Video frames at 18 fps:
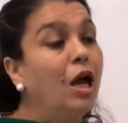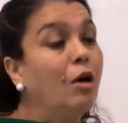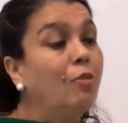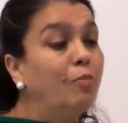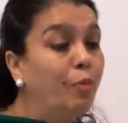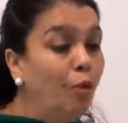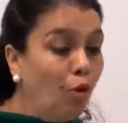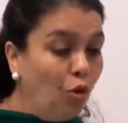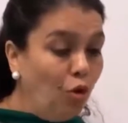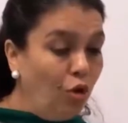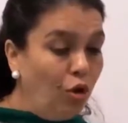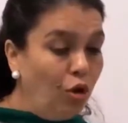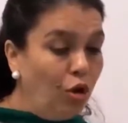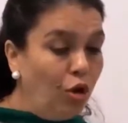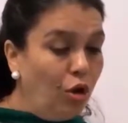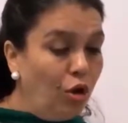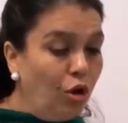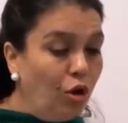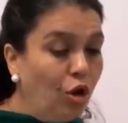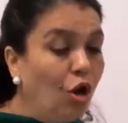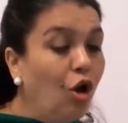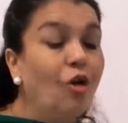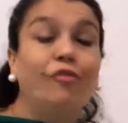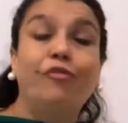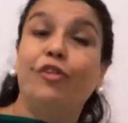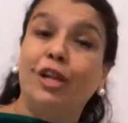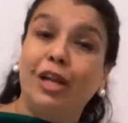a bowl
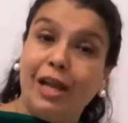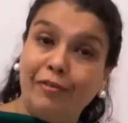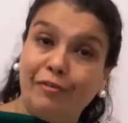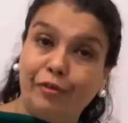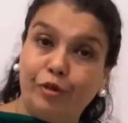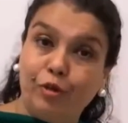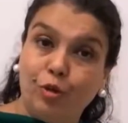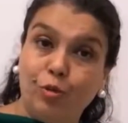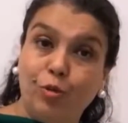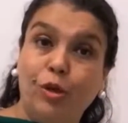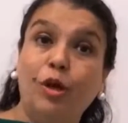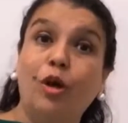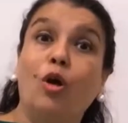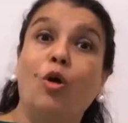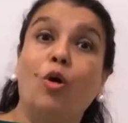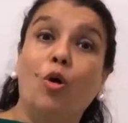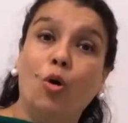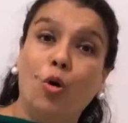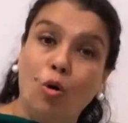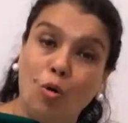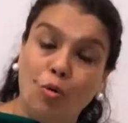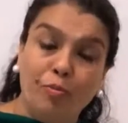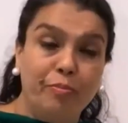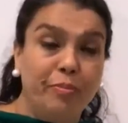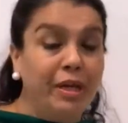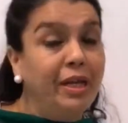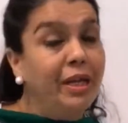of leftover
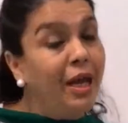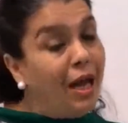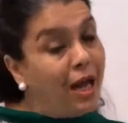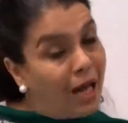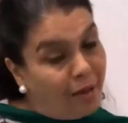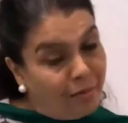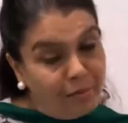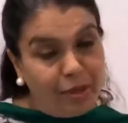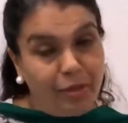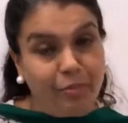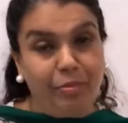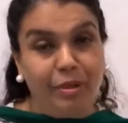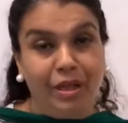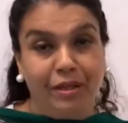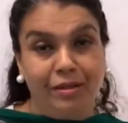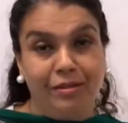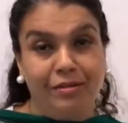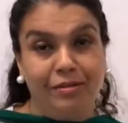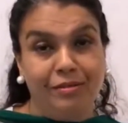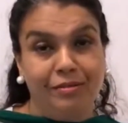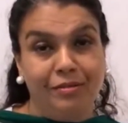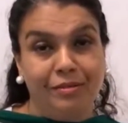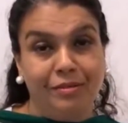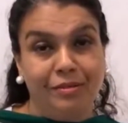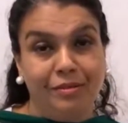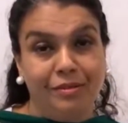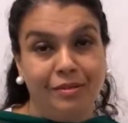homemade almond milk,
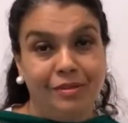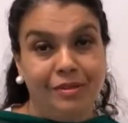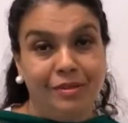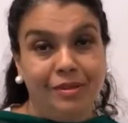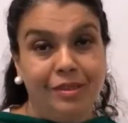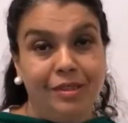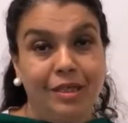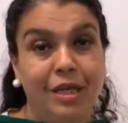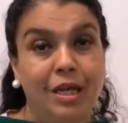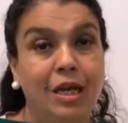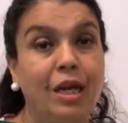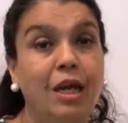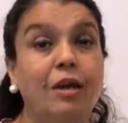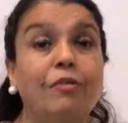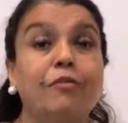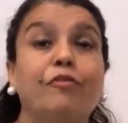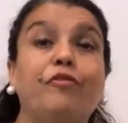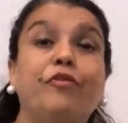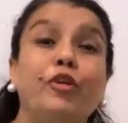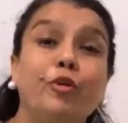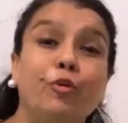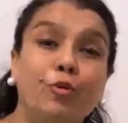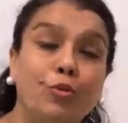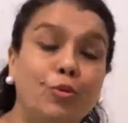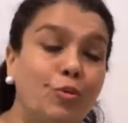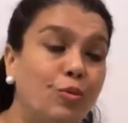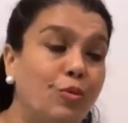
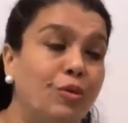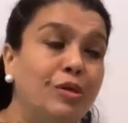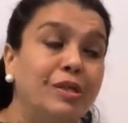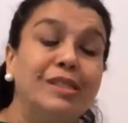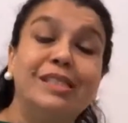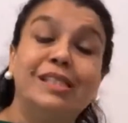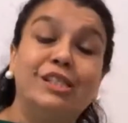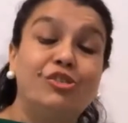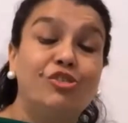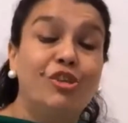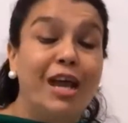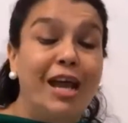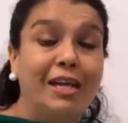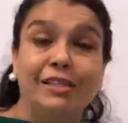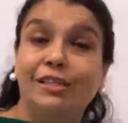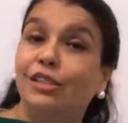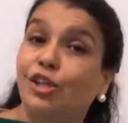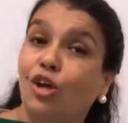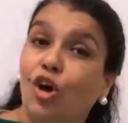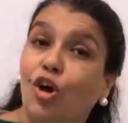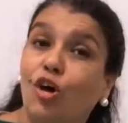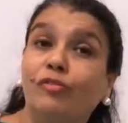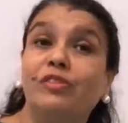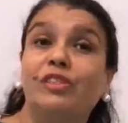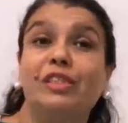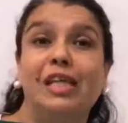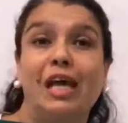few strands
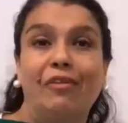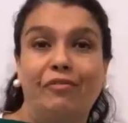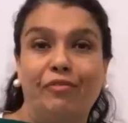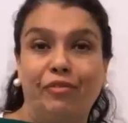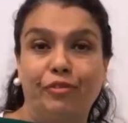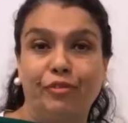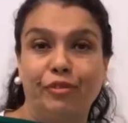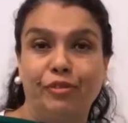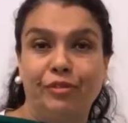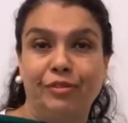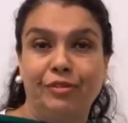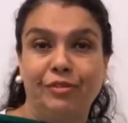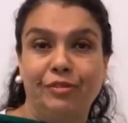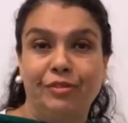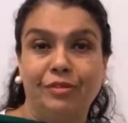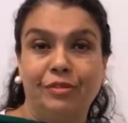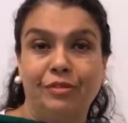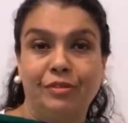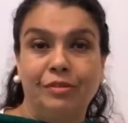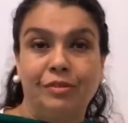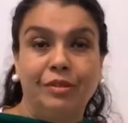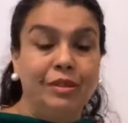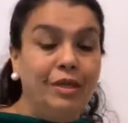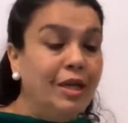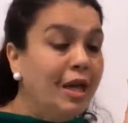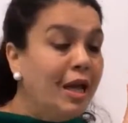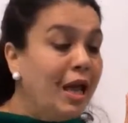of saffron,
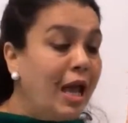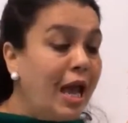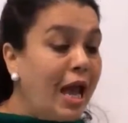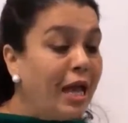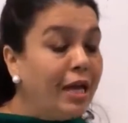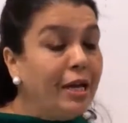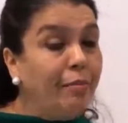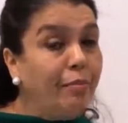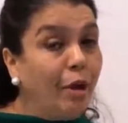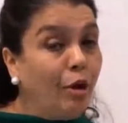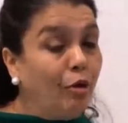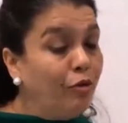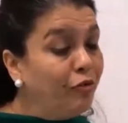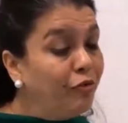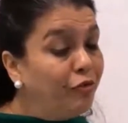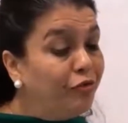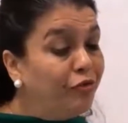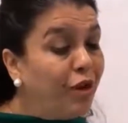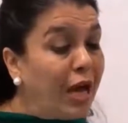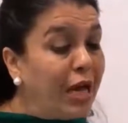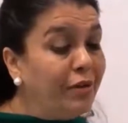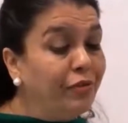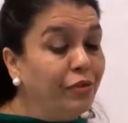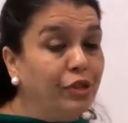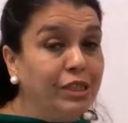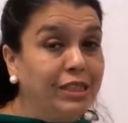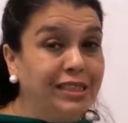and about
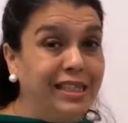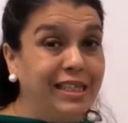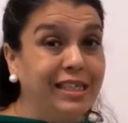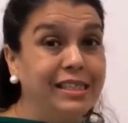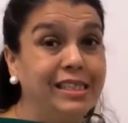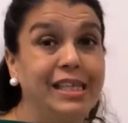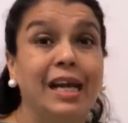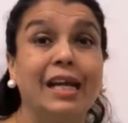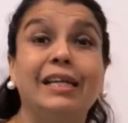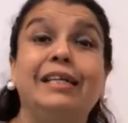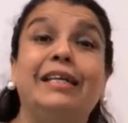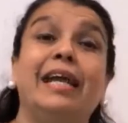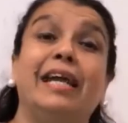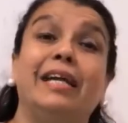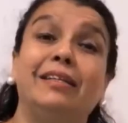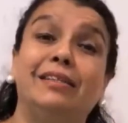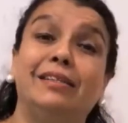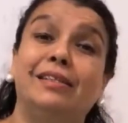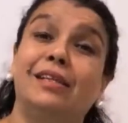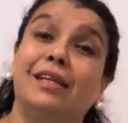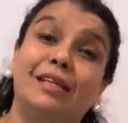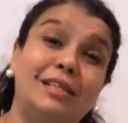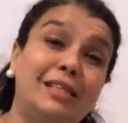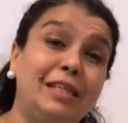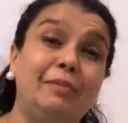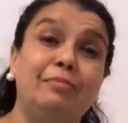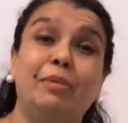5 or 6 dates
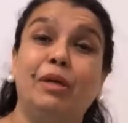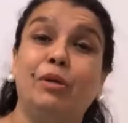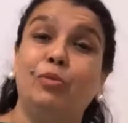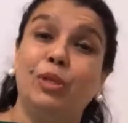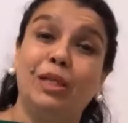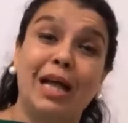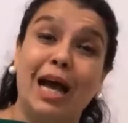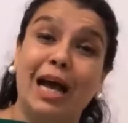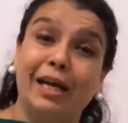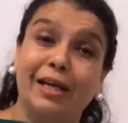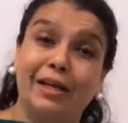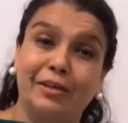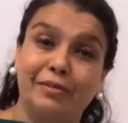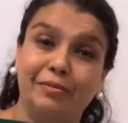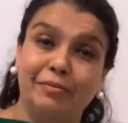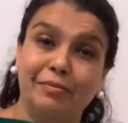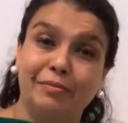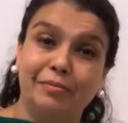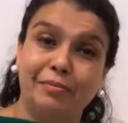teeming with iron.